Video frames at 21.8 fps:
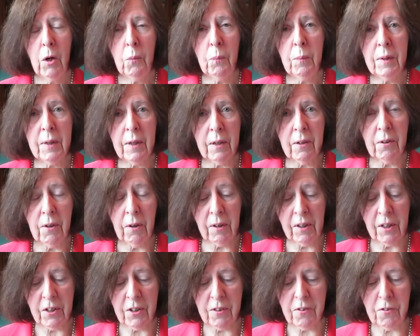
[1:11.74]
We
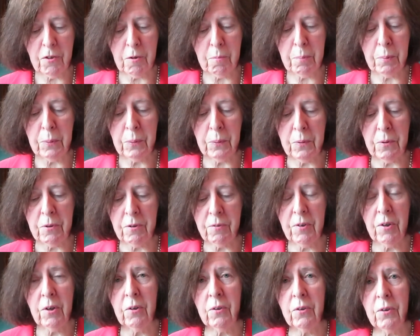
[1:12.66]
acknowledge the support of
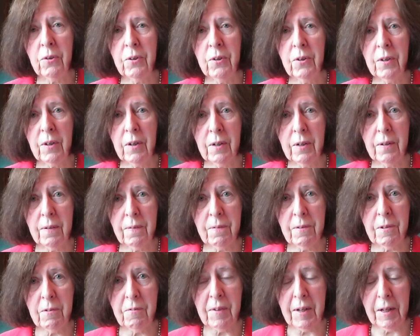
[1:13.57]
Hong Kong Arts
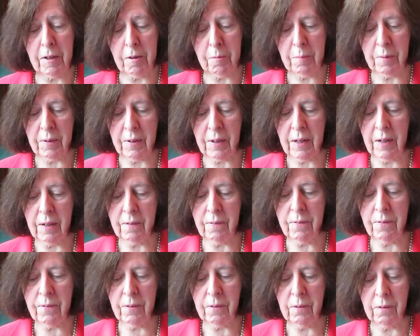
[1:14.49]
Development
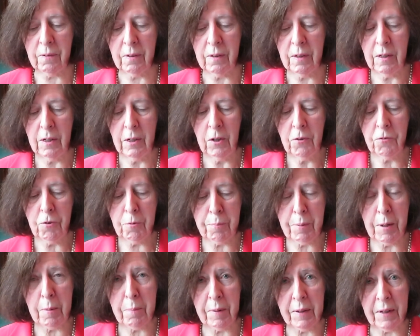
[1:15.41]
Council for
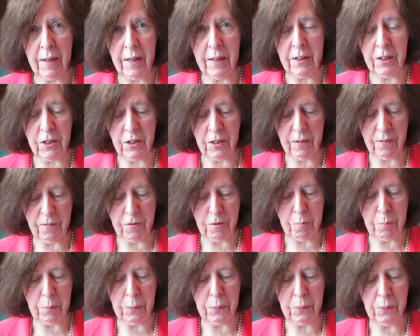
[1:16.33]
publication
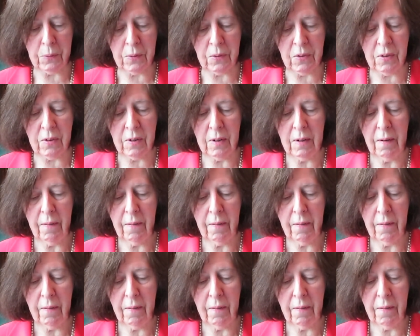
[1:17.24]
support